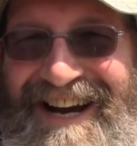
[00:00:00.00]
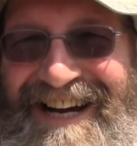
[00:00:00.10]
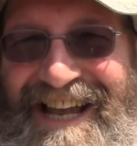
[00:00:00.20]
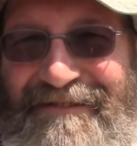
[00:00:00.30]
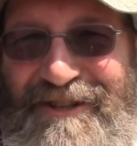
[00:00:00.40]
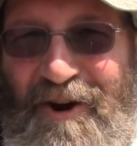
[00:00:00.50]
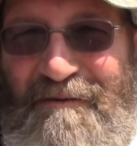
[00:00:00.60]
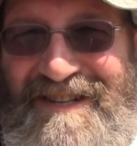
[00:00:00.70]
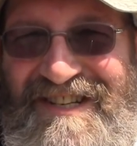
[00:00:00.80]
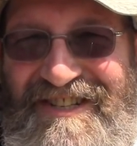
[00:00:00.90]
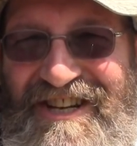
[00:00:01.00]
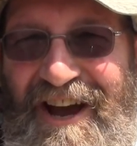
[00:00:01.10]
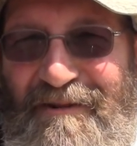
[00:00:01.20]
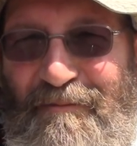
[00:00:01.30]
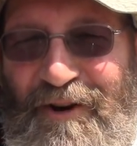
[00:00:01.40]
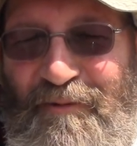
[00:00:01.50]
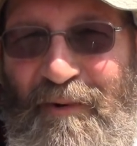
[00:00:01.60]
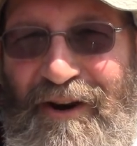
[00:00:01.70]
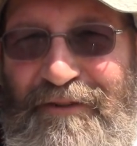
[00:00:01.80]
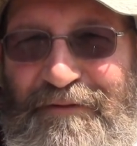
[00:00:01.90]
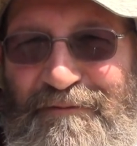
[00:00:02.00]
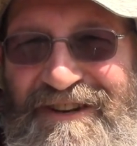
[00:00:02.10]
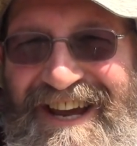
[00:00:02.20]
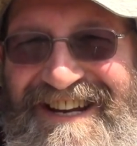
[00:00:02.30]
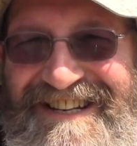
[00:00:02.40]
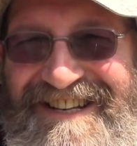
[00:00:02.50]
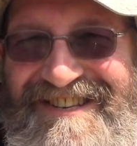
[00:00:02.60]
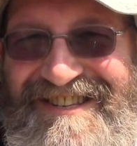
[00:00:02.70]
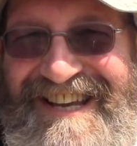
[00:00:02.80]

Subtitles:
haven't commented yet on what a wonderful day it is.